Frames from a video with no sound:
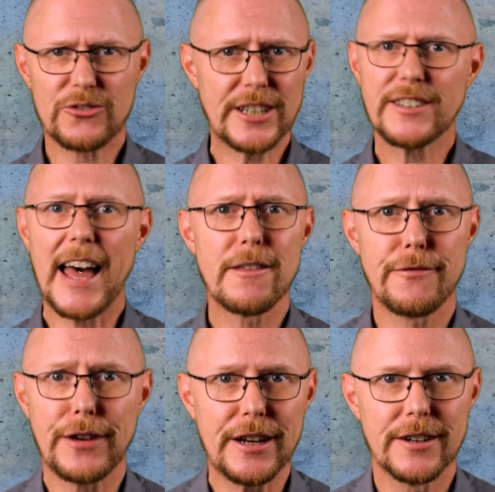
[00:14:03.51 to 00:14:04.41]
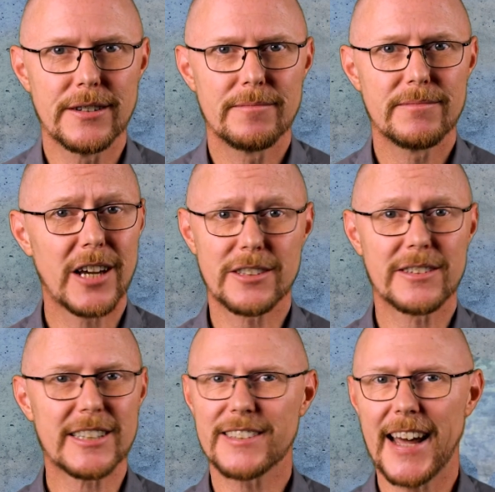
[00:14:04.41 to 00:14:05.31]
stress and fear,
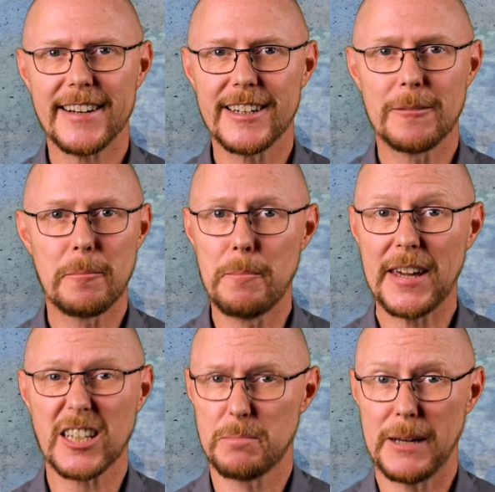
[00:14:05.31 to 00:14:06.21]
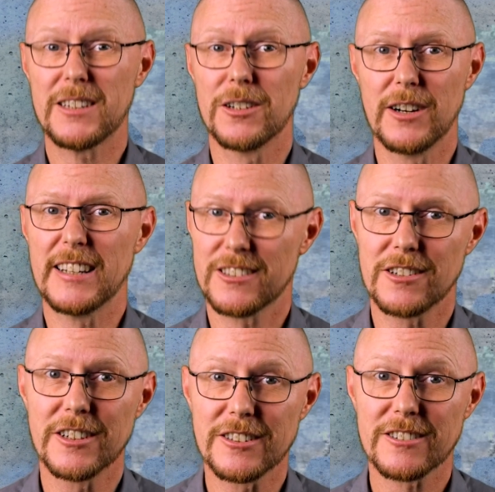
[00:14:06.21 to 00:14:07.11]
doesn't exactly make us better
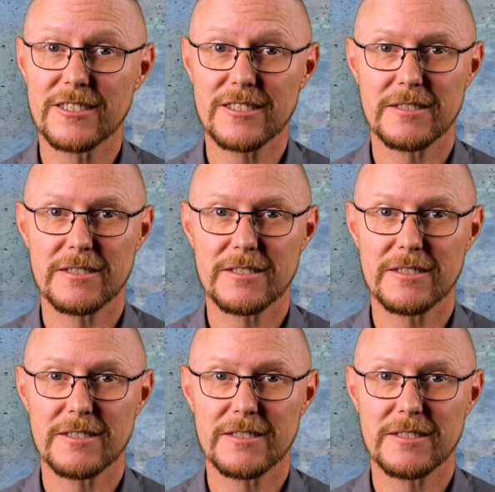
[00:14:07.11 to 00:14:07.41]
listeners.